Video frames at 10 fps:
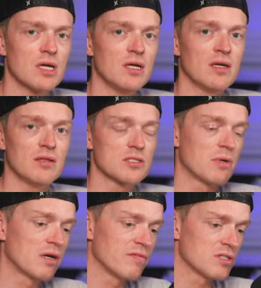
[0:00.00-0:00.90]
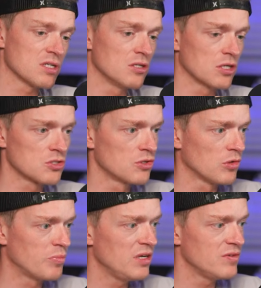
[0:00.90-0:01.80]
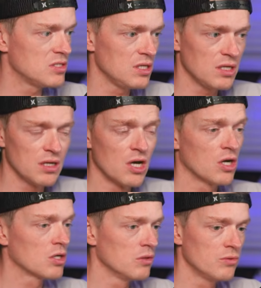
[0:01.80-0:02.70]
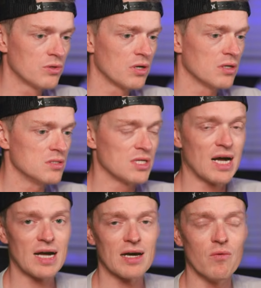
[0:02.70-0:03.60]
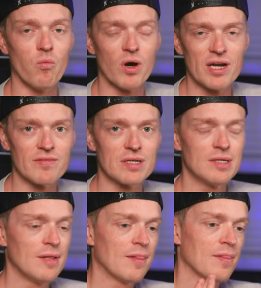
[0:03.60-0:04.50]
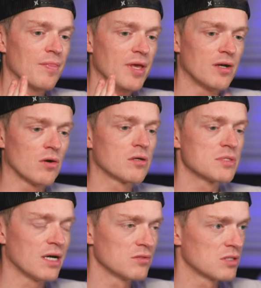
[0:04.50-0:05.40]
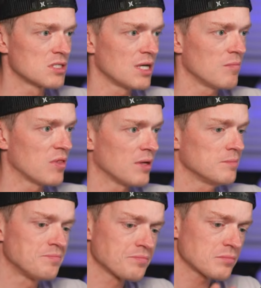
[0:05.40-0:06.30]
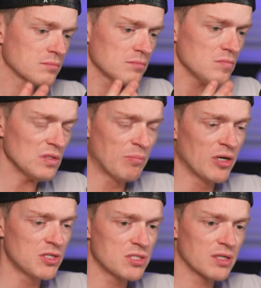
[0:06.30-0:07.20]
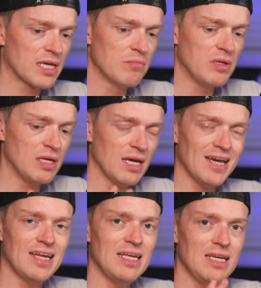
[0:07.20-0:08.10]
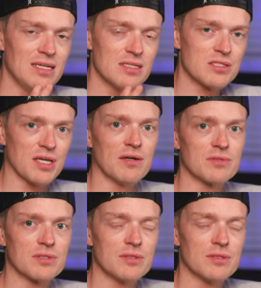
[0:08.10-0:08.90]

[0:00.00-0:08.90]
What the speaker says: It doesn't matter if it's industrial, PVC, klunk, zaag, whatever. It all comes down to the same thing. A punch can be any sound.